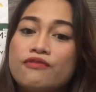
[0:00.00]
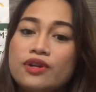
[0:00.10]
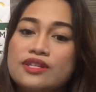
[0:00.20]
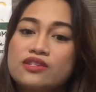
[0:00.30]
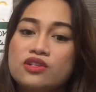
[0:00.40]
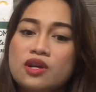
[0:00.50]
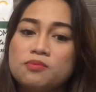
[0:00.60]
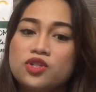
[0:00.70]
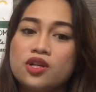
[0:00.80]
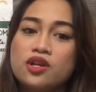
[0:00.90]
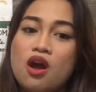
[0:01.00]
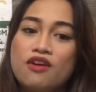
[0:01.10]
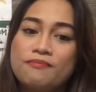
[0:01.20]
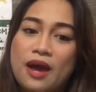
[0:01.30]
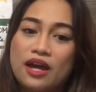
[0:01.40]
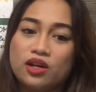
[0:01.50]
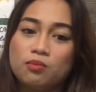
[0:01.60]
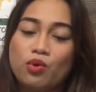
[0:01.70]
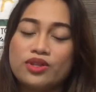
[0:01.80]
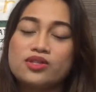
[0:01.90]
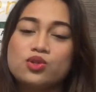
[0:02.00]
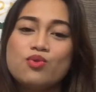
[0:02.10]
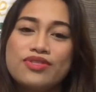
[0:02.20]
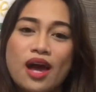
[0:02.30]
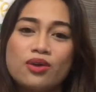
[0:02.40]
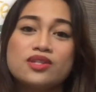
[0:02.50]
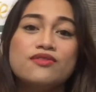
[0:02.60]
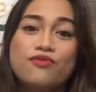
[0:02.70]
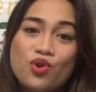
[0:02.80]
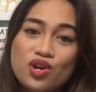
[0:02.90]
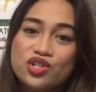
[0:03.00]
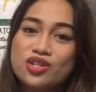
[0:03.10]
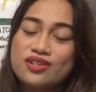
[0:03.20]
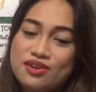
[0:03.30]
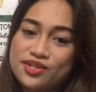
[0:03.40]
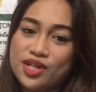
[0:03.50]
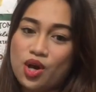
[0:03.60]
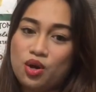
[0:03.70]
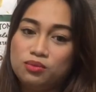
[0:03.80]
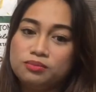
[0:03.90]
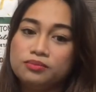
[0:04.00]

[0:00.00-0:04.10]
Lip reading: for a description of matter more than 2,400 years ago.